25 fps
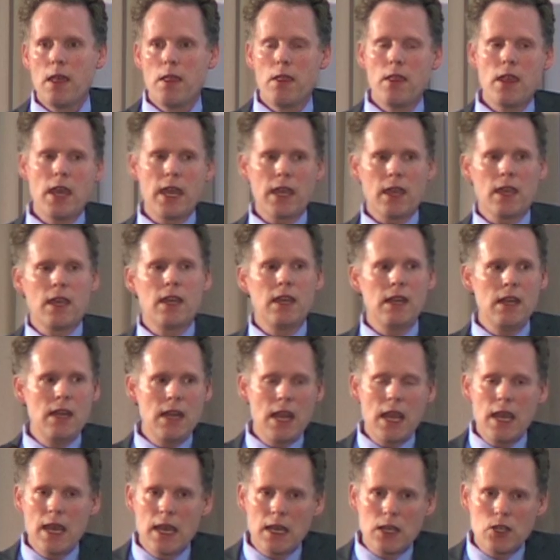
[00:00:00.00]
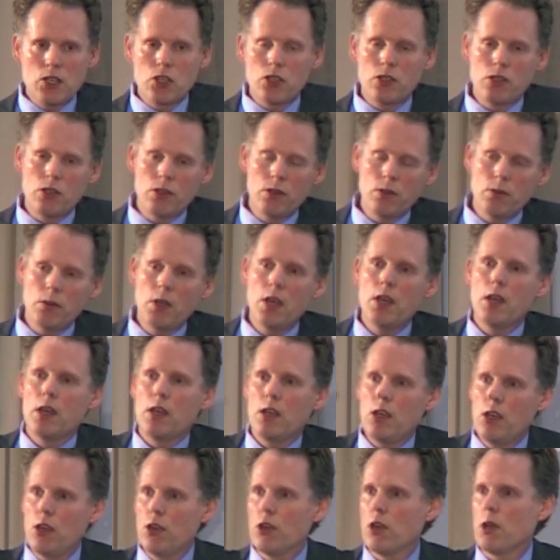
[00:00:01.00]
that connects to
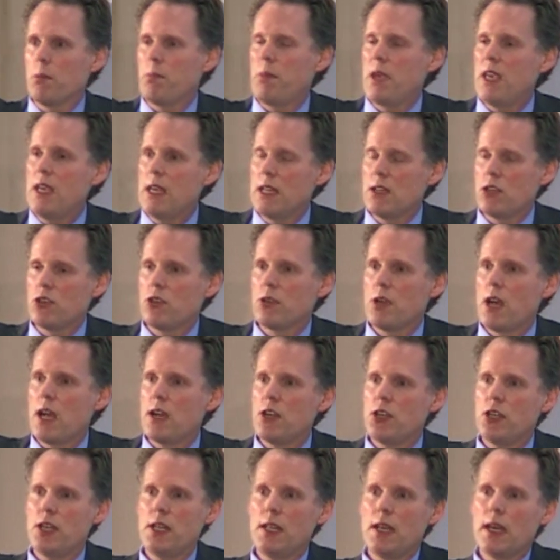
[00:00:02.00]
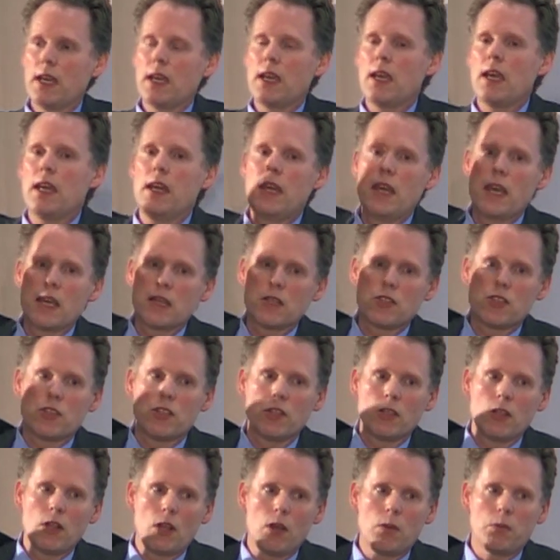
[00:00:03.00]
European strategy, that connects
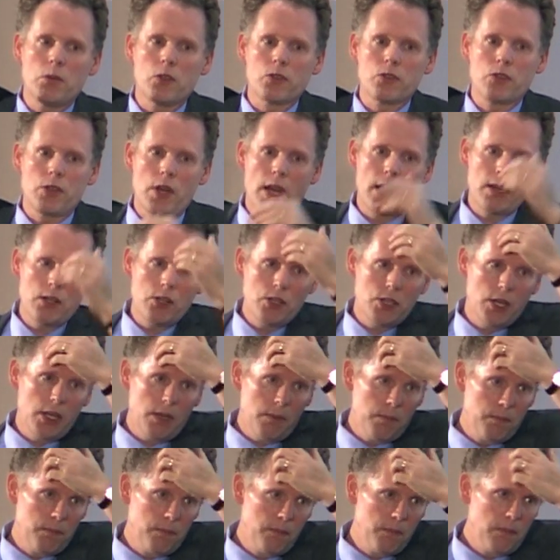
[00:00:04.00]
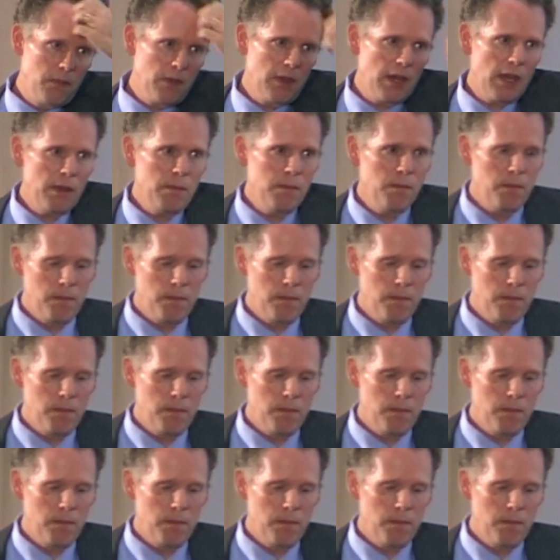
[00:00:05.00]
to global strategy, okay?